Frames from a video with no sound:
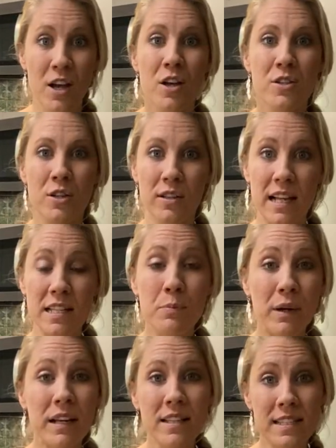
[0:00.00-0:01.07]
So let's
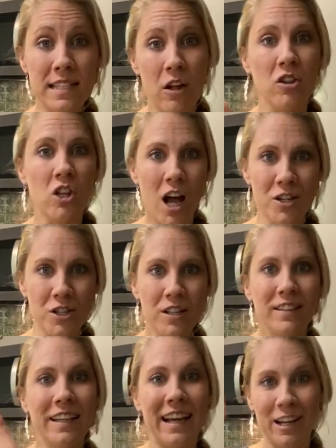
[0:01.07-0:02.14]
break this down
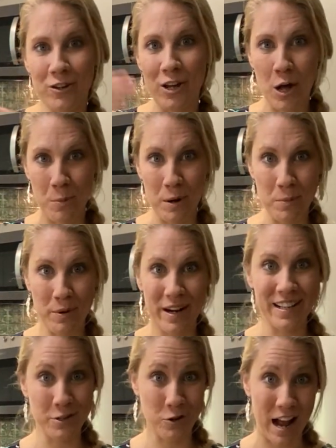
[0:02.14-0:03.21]
logically and it'll help our
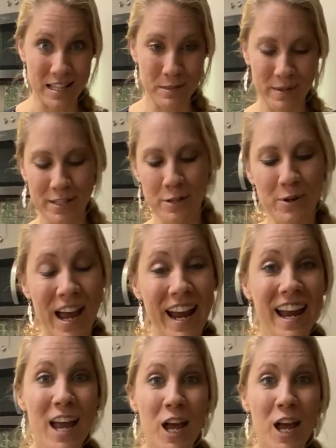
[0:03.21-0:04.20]
brains grasp this, okay?